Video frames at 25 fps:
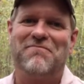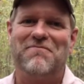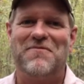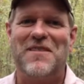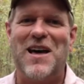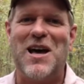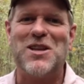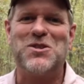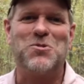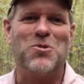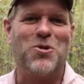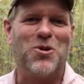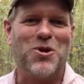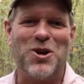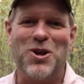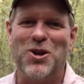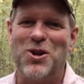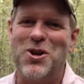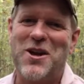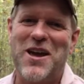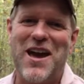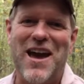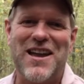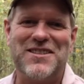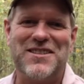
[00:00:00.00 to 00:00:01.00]
That's what we're going to
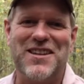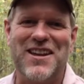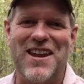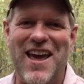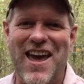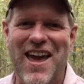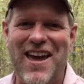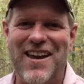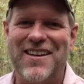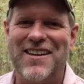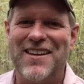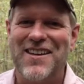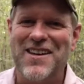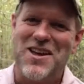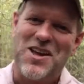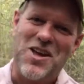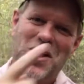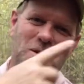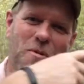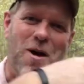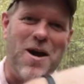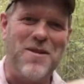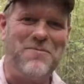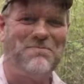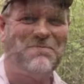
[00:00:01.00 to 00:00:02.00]
look at today.
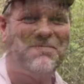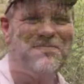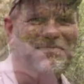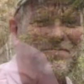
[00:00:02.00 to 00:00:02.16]
Come on.